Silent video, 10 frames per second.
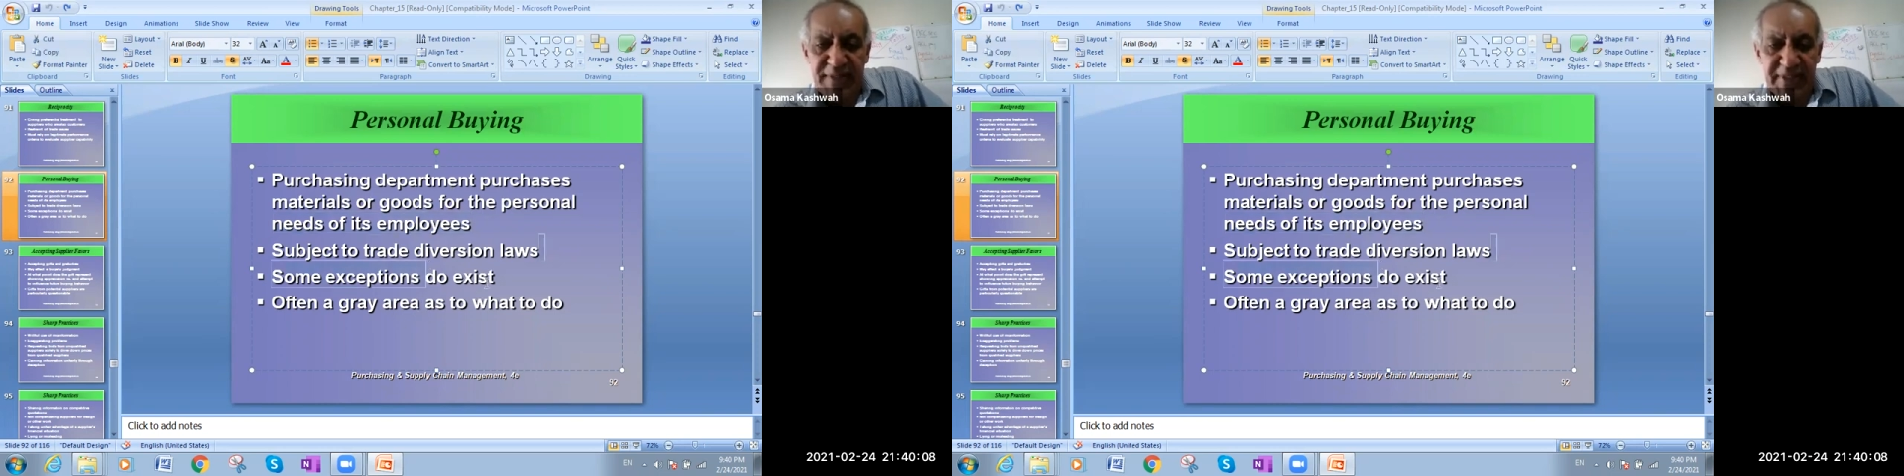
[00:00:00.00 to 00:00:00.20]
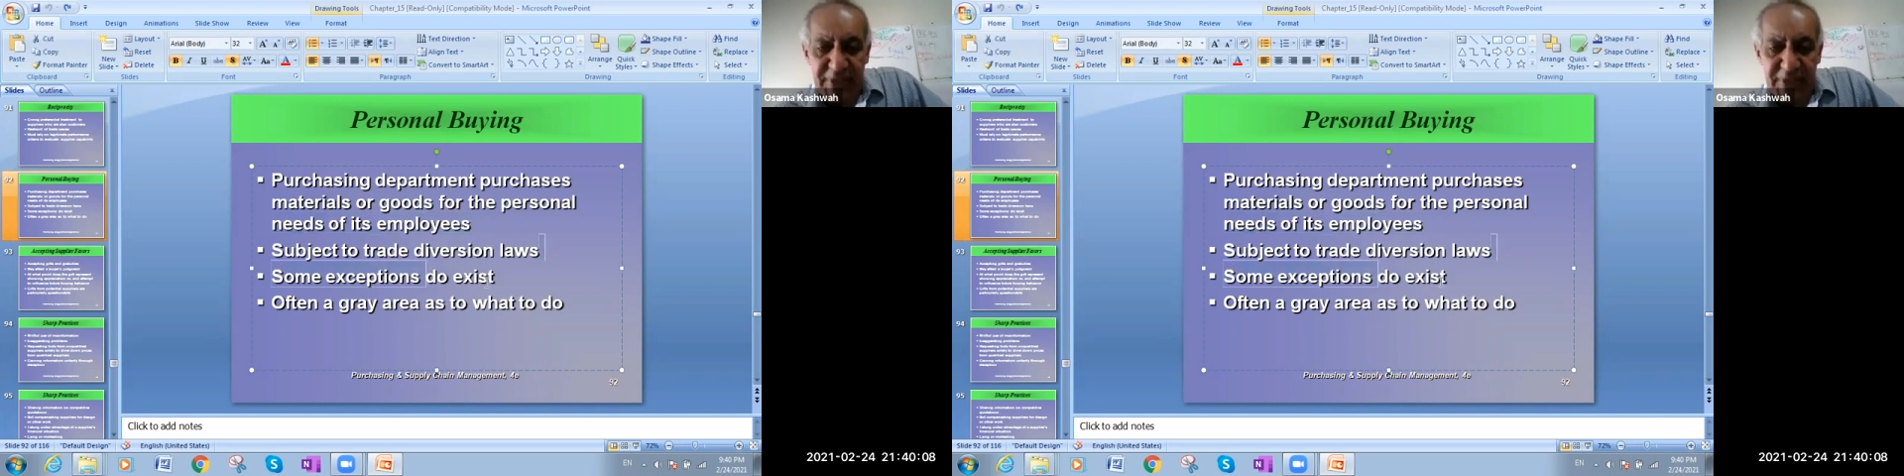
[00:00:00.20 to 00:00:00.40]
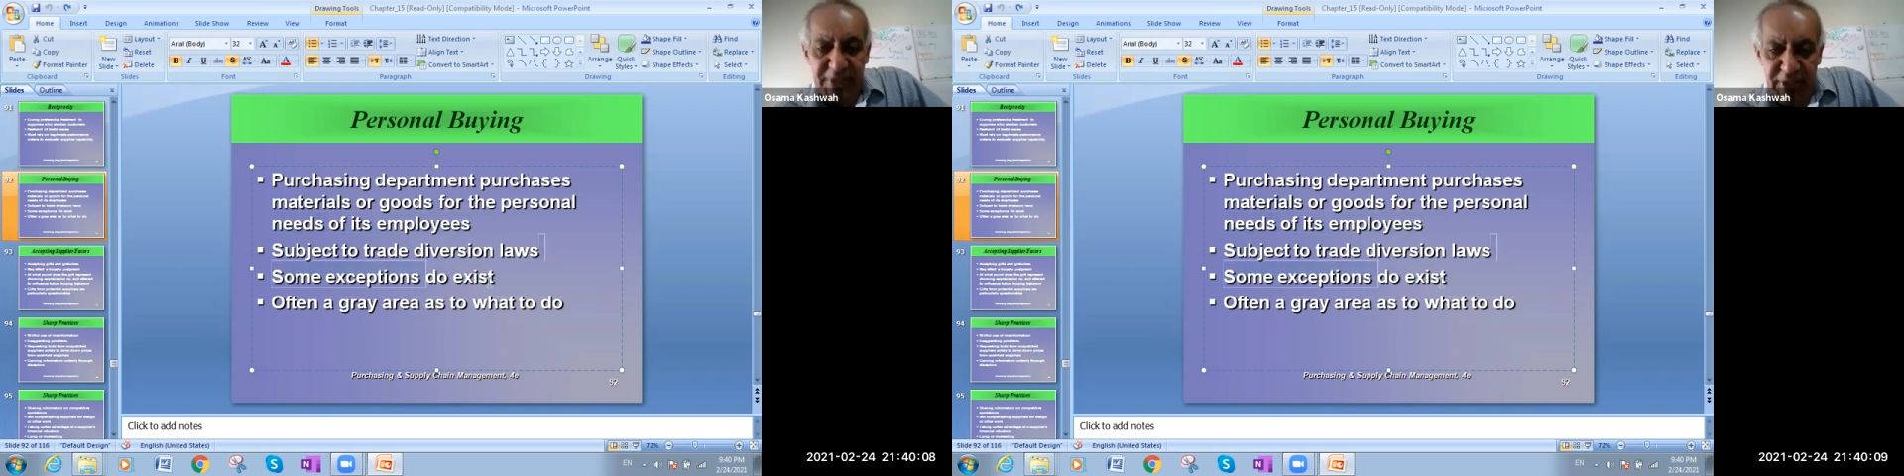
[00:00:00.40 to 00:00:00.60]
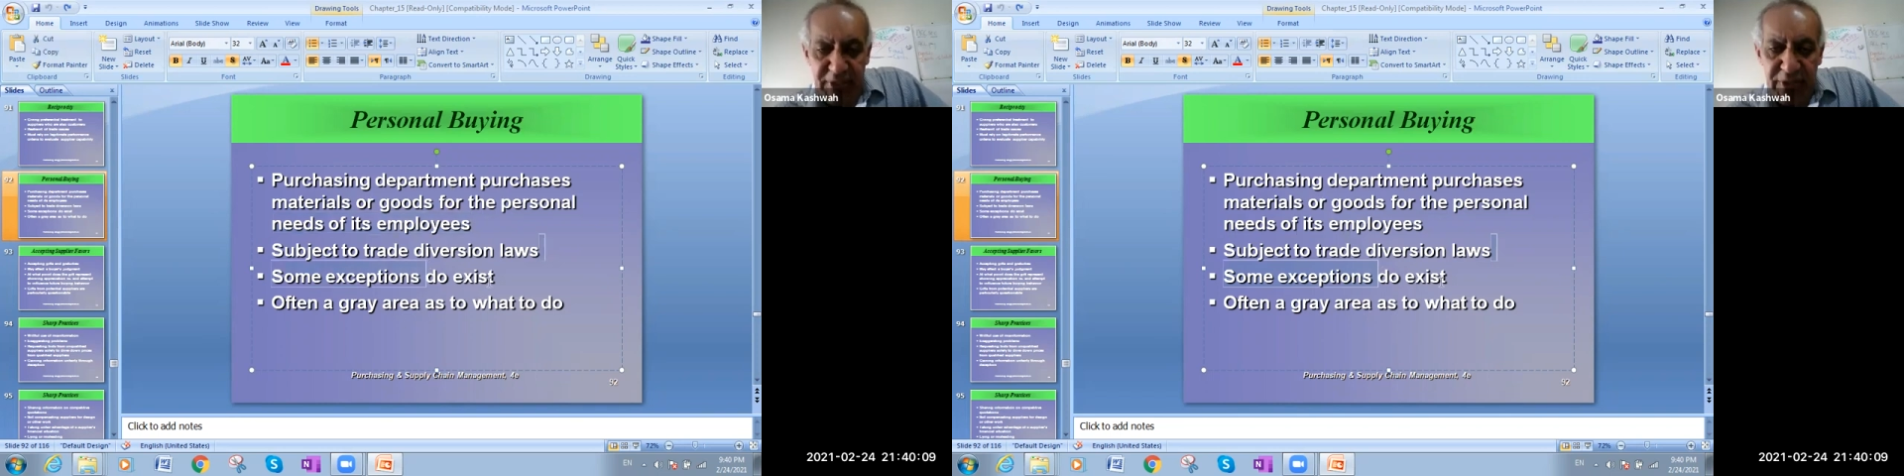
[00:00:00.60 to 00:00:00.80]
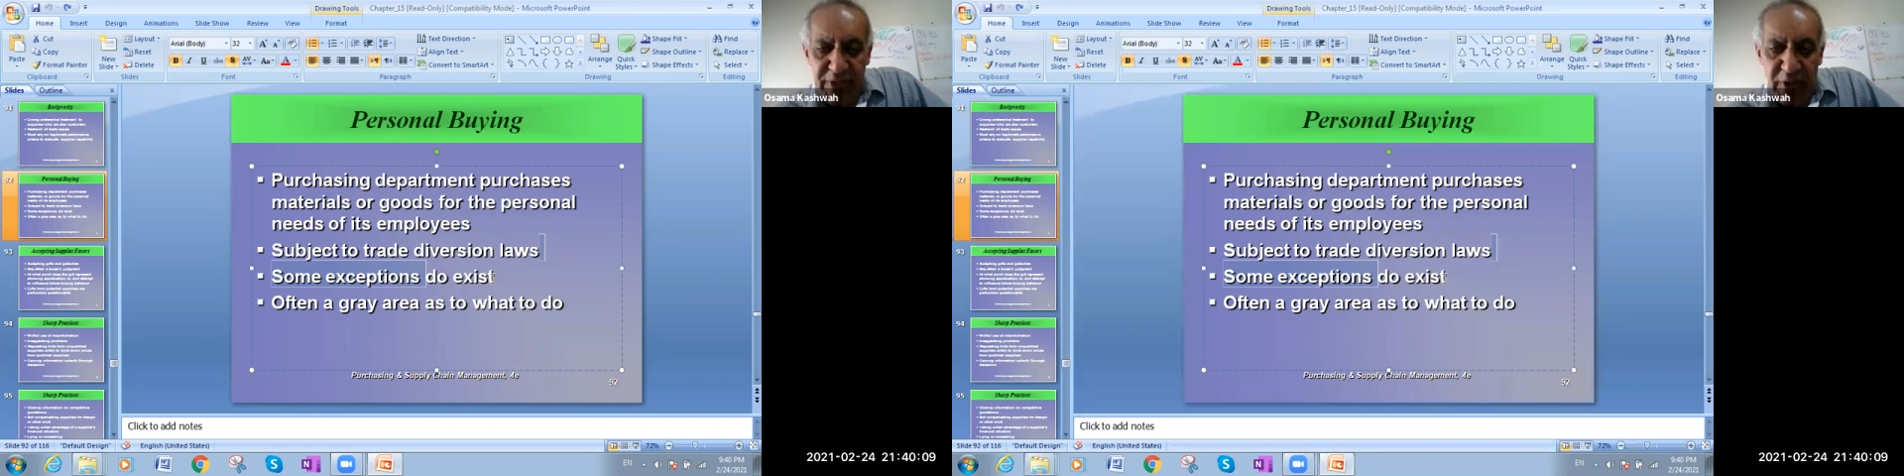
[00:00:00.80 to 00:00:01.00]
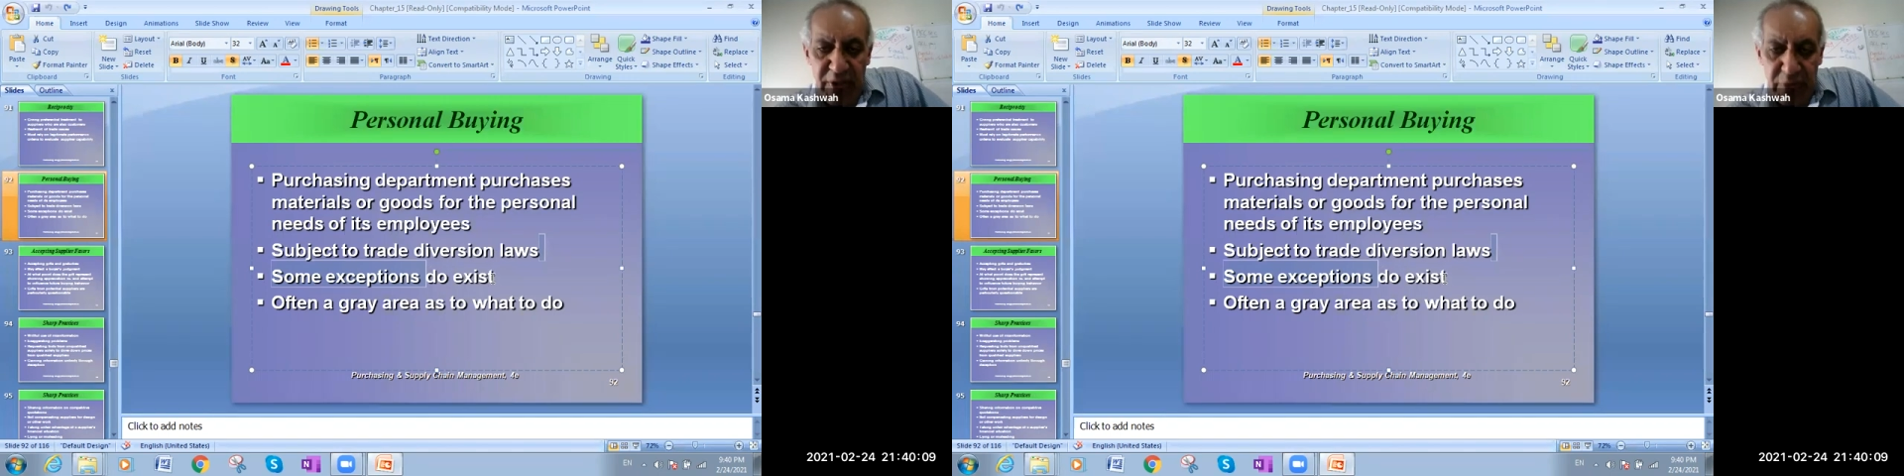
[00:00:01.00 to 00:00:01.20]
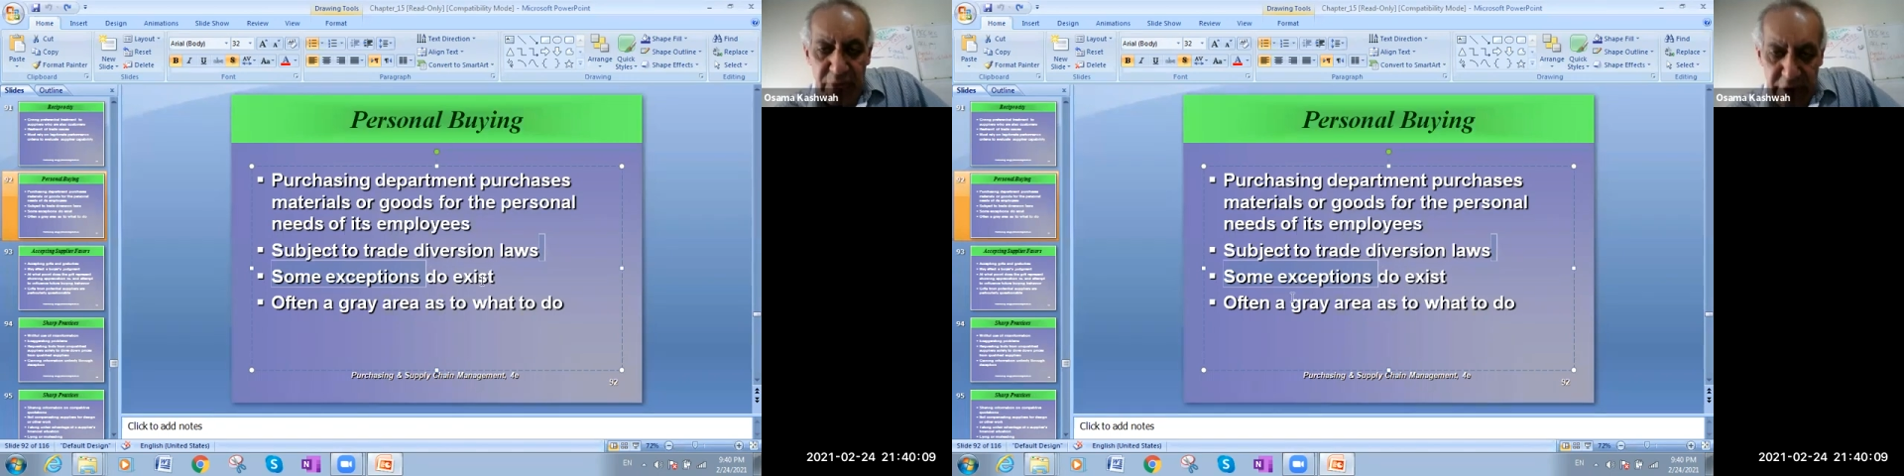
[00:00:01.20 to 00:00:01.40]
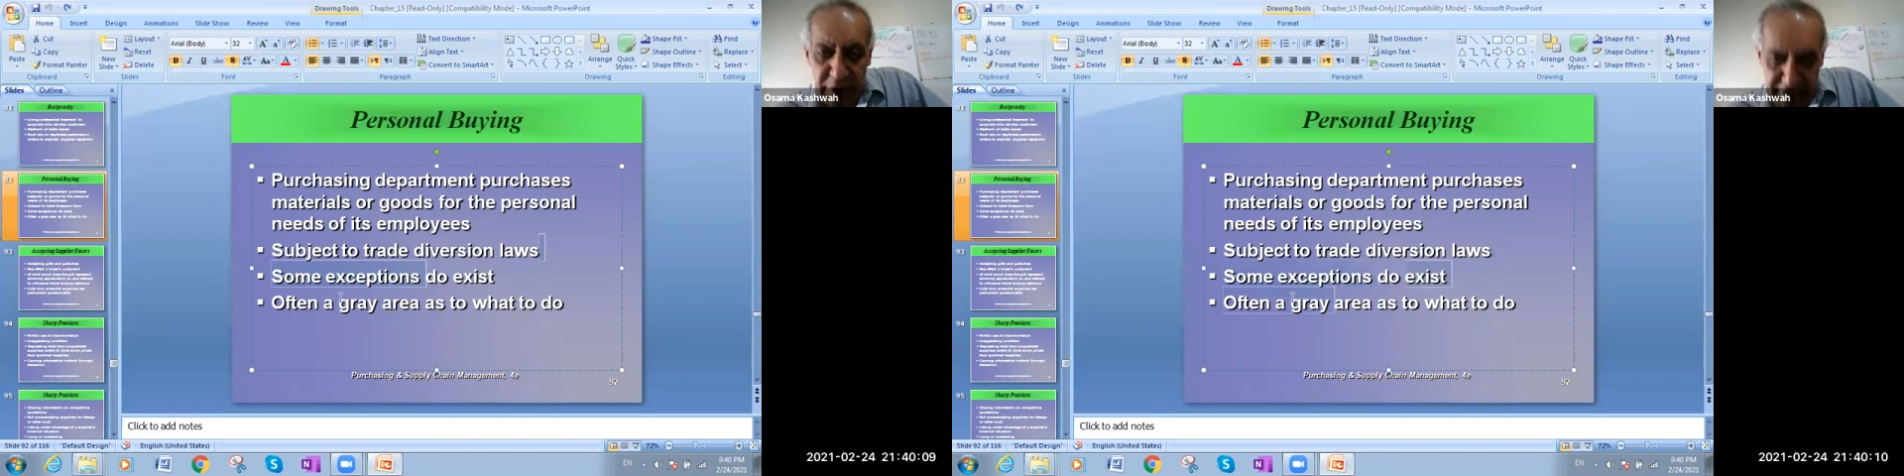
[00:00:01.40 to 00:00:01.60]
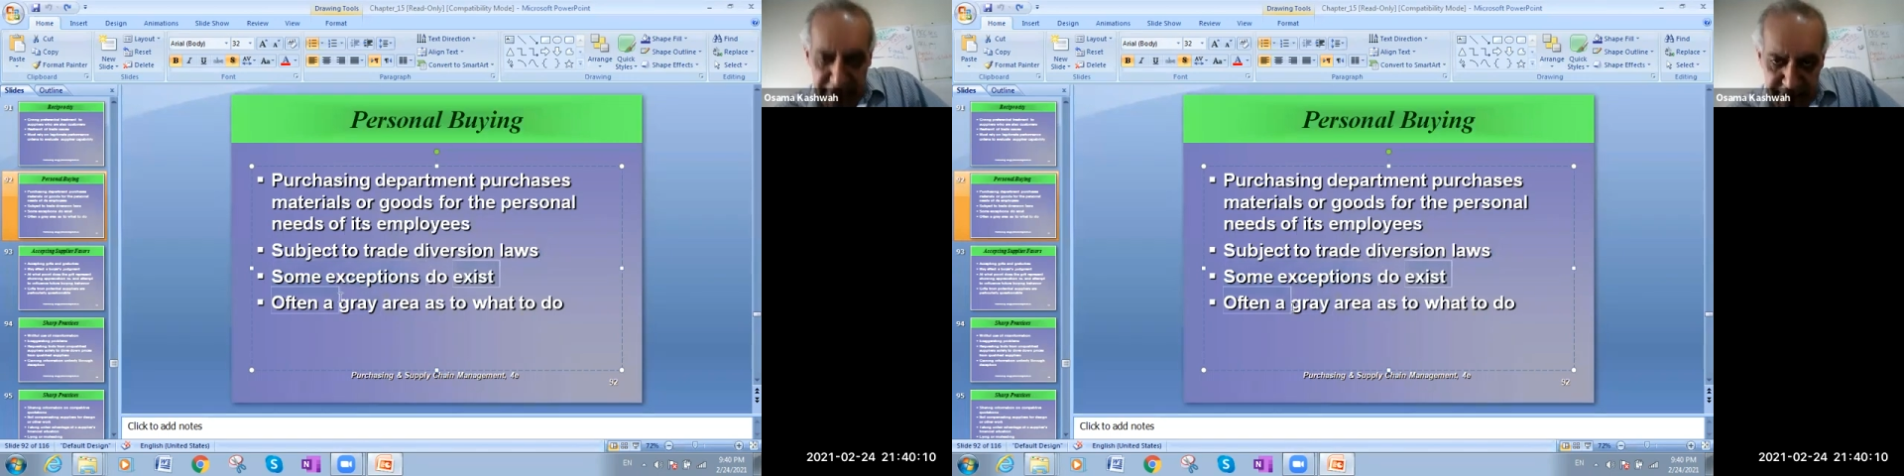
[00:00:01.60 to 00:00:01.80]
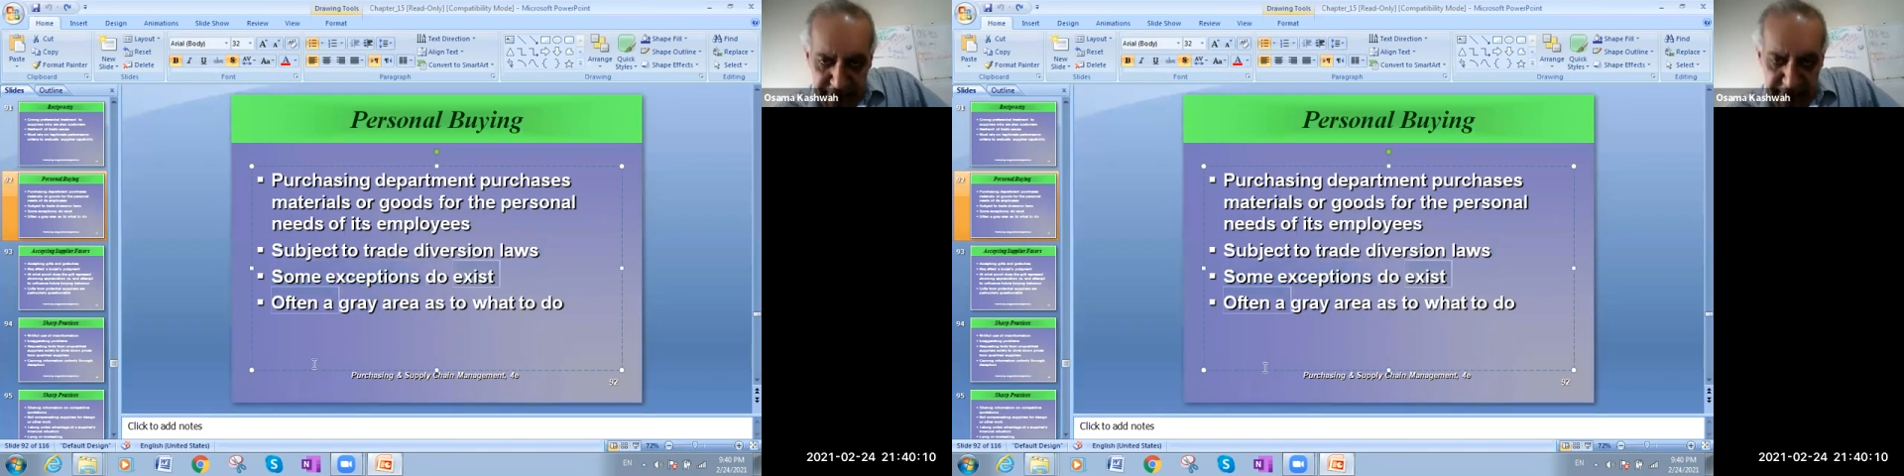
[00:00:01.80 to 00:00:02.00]
sorry, though
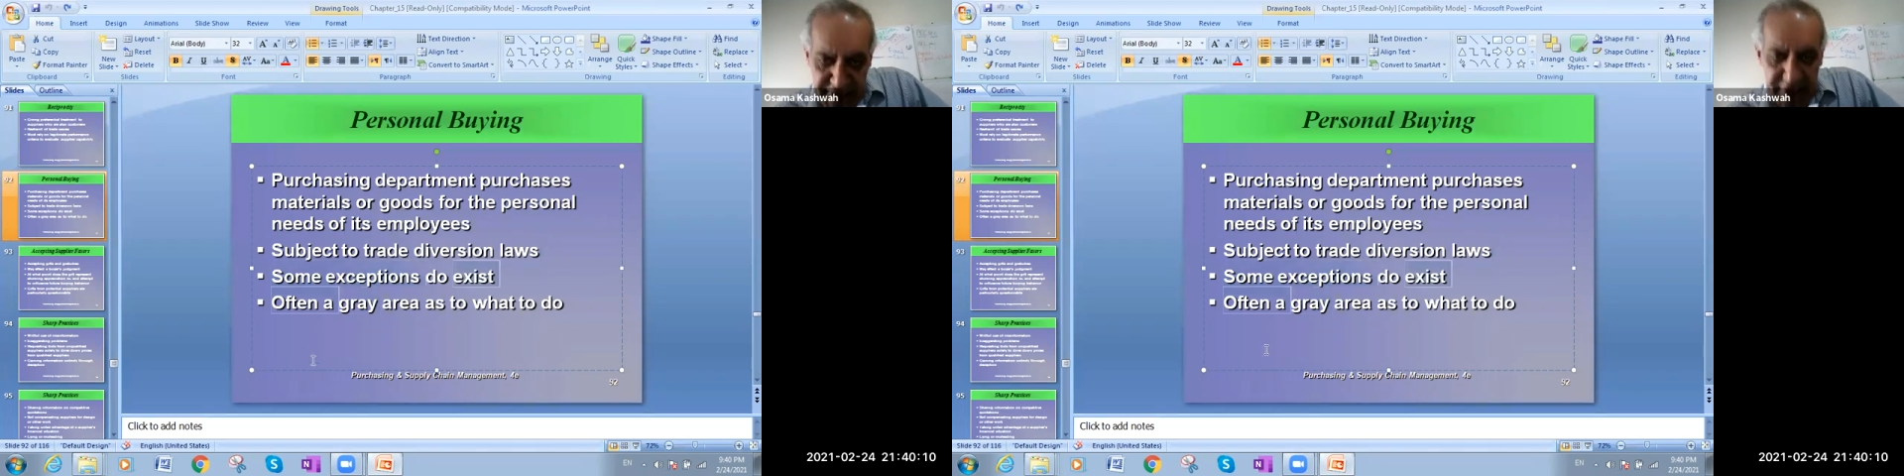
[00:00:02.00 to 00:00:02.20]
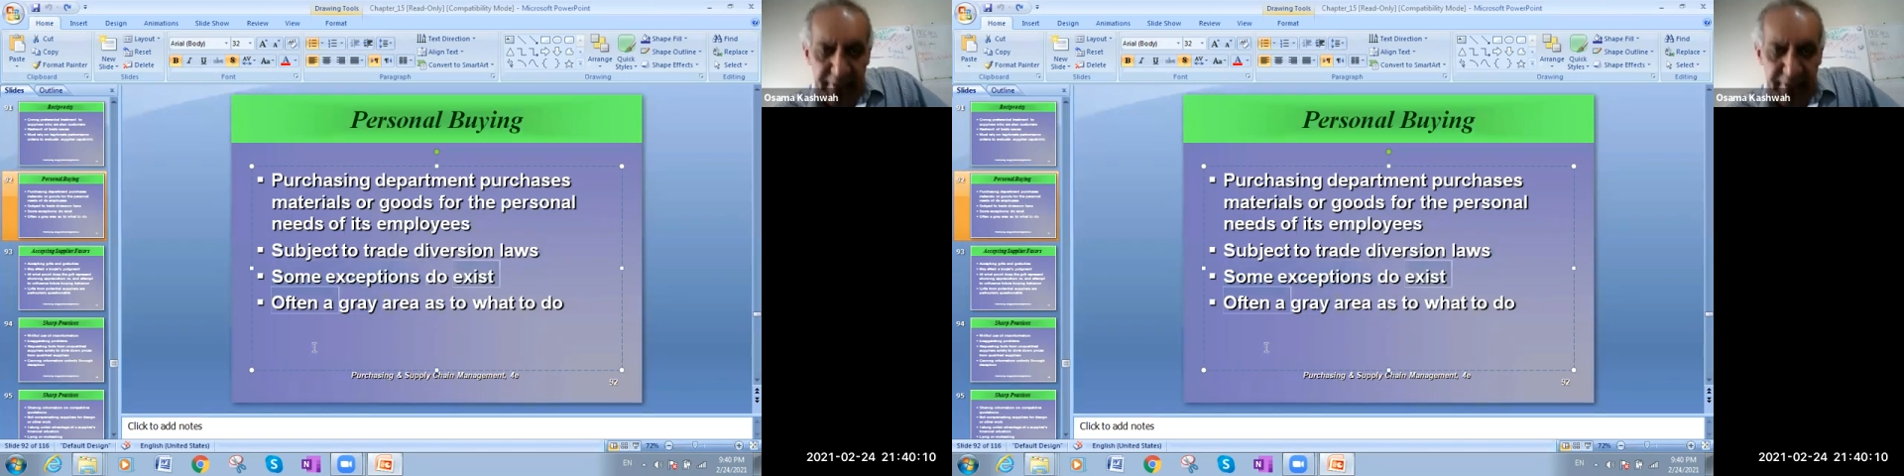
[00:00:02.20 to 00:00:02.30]
exists here,